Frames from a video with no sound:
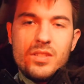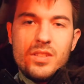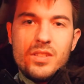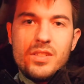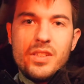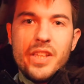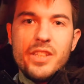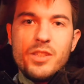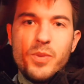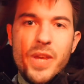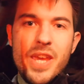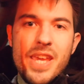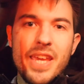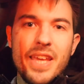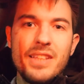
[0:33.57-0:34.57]
So this
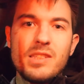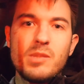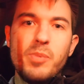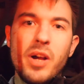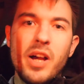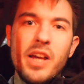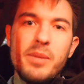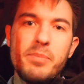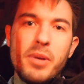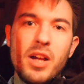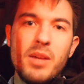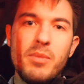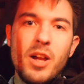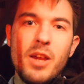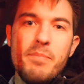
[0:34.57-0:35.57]
week, inspired
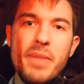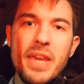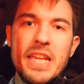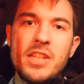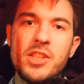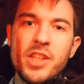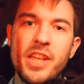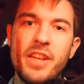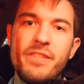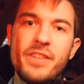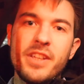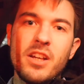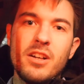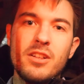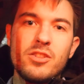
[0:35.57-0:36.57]
by my
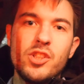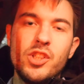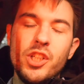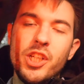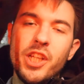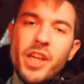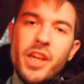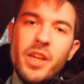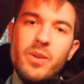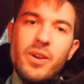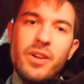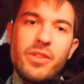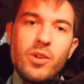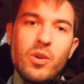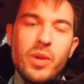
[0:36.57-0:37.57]
makeshift car studio,
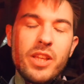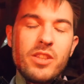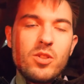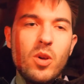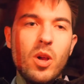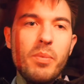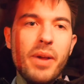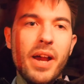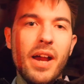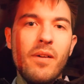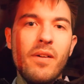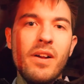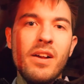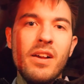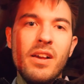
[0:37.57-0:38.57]
I thought we could talk
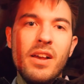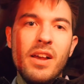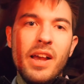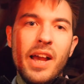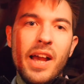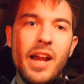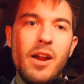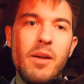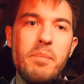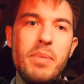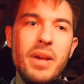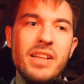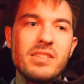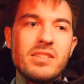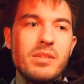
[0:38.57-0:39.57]
about how
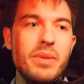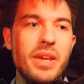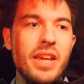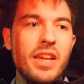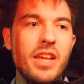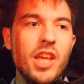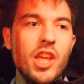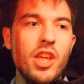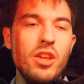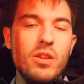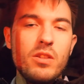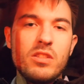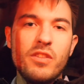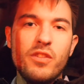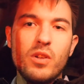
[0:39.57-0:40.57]
best to make
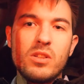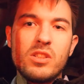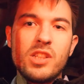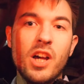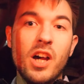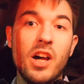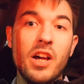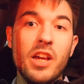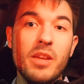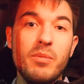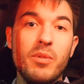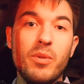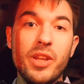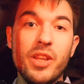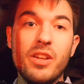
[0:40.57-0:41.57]
use of your time
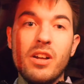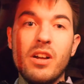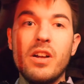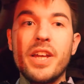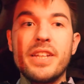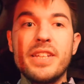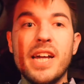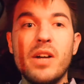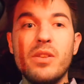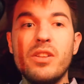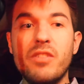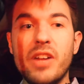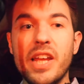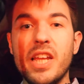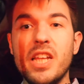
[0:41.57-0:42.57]
when you can't get down
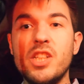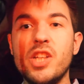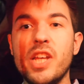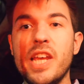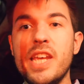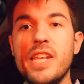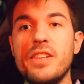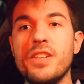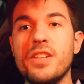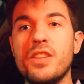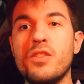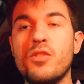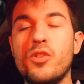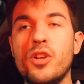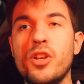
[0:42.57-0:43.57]
the range, either
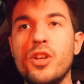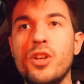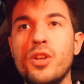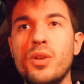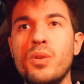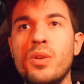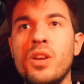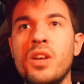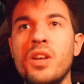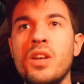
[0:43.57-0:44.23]
through